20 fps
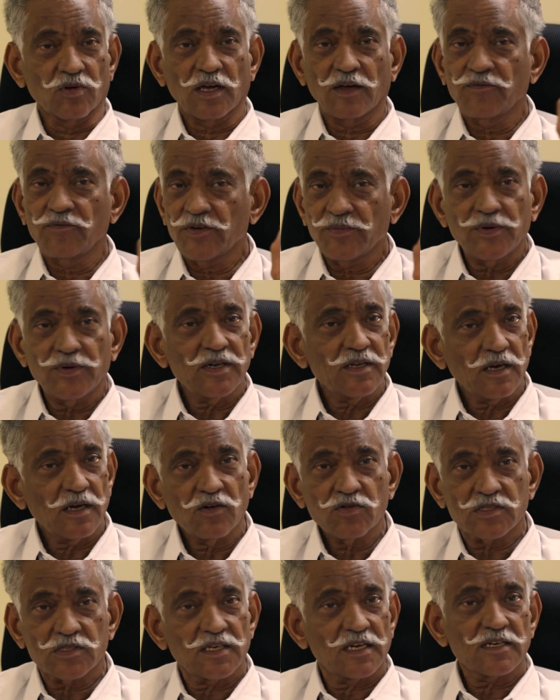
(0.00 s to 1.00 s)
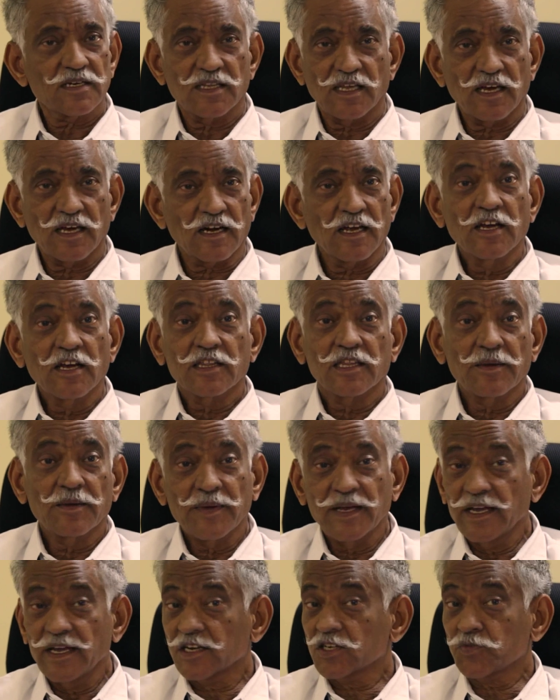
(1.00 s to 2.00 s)
Everybody outside there, they
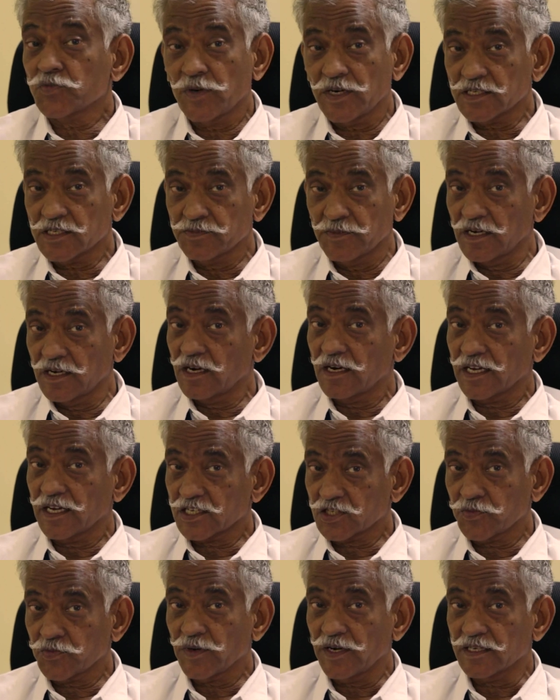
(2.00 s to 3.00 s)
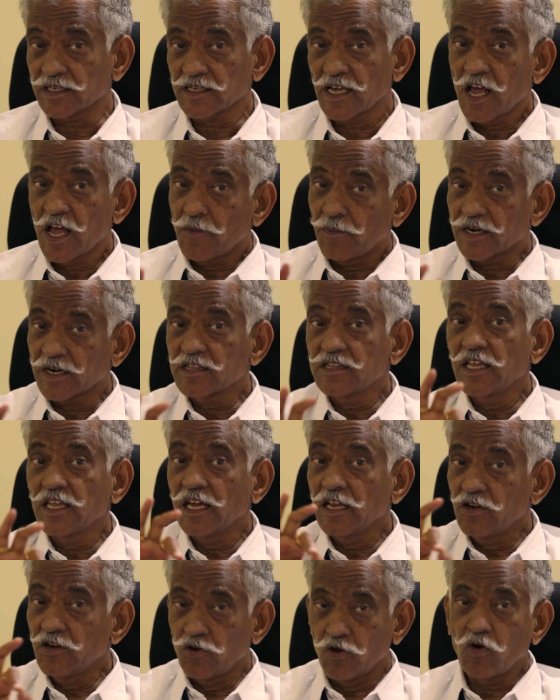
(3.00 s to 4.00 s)
may express, may not express, but
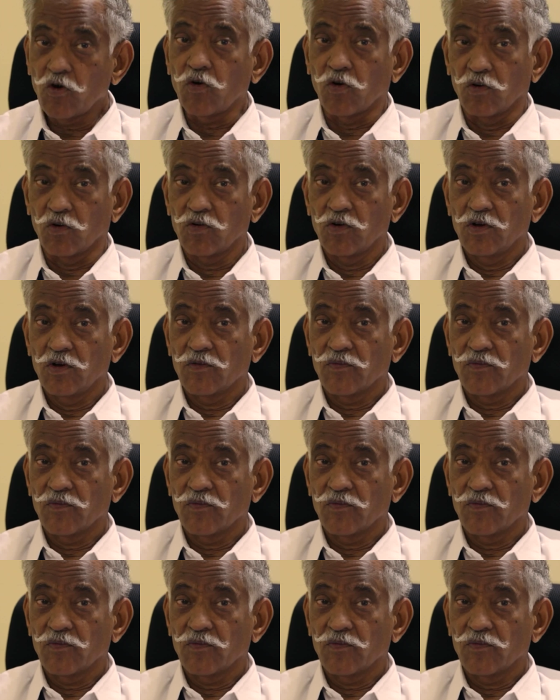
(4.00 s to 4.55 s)
they know